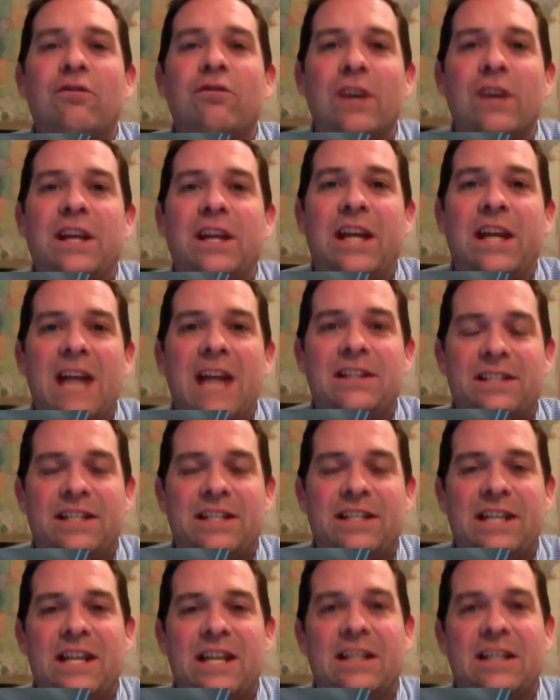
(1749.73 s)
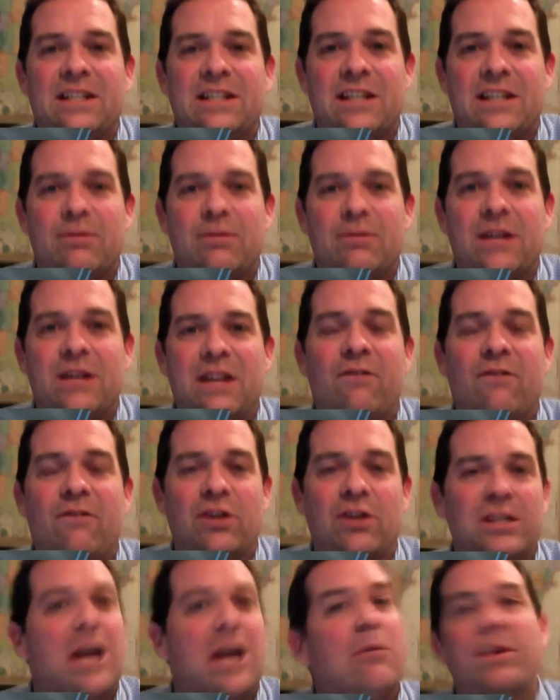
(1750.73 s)
forget seeing somebody the
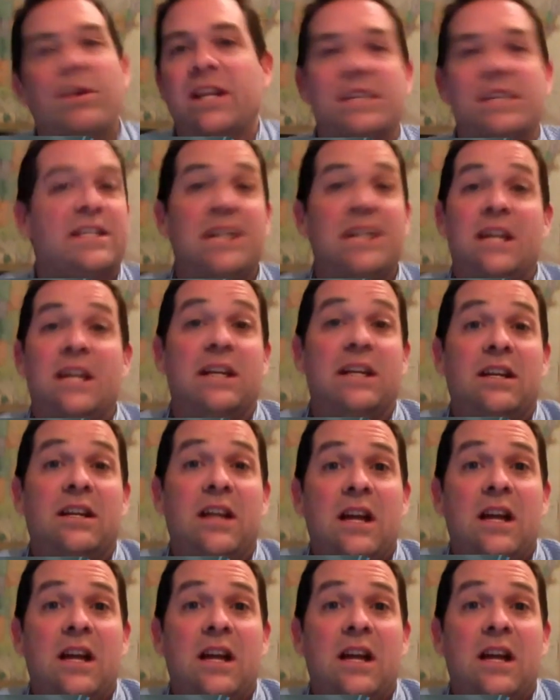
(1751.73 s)
first time when they see it.